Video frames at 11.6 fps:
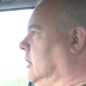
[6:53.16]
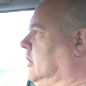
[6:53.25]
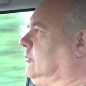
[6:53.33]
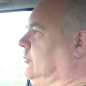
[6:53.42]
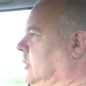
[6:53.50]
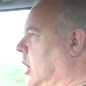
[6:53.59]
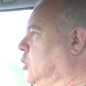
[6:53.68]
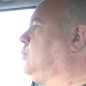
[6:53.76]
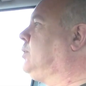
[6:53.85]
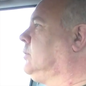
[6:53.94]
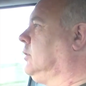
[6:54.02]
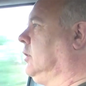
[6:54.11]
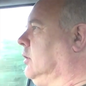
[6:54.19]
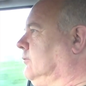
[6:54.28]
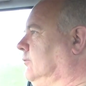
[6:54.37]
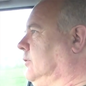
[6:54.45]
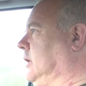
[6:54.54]
scope
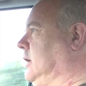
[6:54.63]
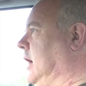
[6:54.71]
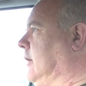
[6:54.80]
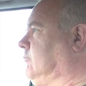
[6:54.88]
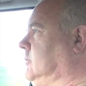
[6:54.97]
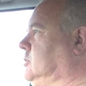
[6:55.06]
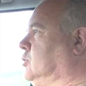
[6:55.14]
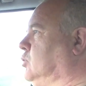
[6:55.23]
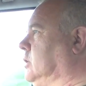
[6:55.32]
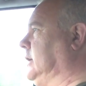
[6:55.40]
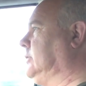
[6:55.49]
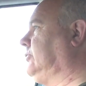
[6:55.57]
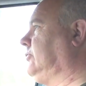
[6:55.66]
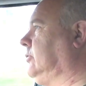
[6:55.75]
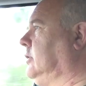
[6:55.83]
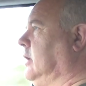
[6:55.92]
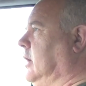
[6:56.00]
of the average
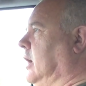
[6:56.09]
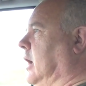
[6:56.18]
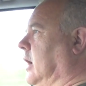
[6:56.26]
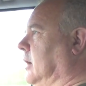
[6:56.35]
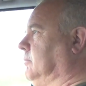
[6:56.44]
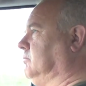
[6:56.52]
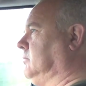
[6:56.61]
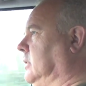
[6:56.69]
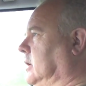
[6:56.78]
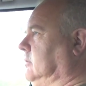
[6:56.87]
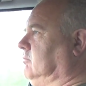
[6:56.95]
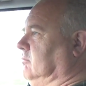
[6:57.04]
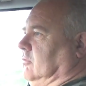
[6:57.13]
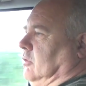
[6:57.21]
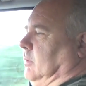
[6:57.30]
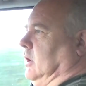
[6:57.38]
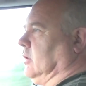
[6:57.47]
organist, and
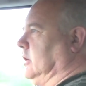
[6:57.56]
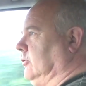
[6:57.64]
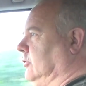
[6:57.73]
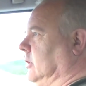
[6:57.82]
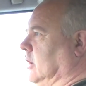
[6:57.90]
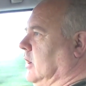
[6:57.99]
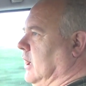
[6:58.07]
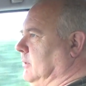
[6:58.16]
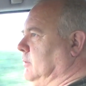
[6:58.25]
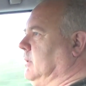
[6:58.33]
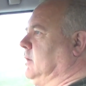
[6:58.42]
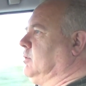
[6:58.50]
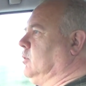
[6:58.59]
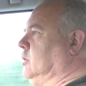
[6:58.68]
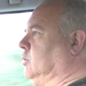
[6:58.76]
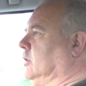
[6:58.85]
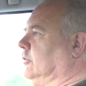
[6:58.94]
to be honest, how many people
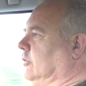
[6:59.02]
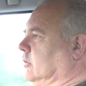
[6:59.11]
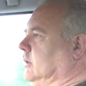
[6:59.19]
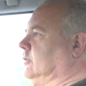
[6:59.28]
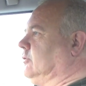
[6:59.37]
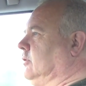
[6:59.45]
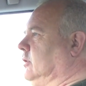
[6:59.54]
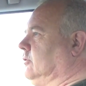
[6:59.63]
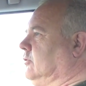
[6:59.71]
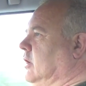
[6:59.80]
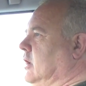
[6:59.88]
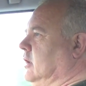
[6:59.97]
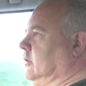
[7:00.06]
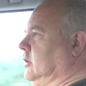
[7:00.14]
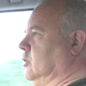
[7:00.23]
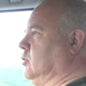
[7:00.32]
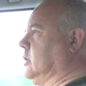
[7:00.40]
would want to? It's
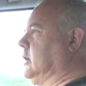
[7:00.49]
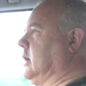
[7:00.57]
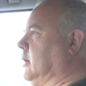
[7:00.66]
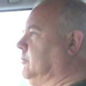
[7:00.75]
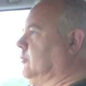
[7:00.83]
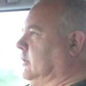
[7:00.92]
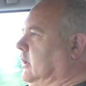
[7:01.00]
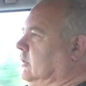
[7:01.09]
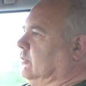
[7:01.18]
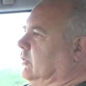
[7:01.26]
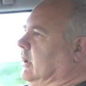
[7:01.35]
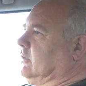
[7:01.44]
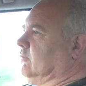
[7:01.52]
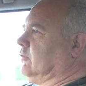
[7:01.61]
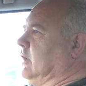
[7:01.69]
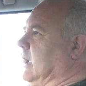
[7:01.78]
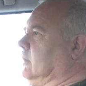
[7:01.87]
the organ comes with its set of
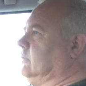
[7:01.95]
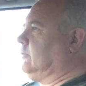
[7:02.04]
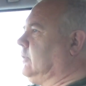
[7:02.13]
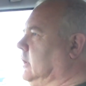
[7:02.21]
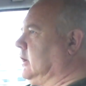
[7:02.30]
sounds that